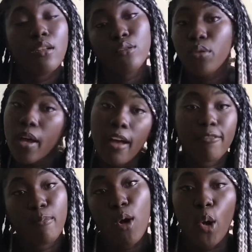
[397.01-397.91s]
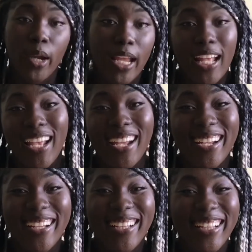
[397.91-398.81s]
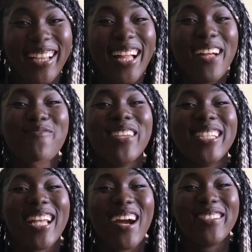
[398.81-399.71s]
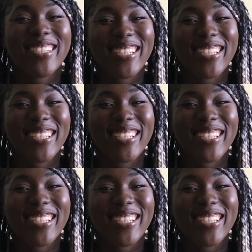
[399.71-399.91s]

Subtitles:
to have boring hair. Peace out.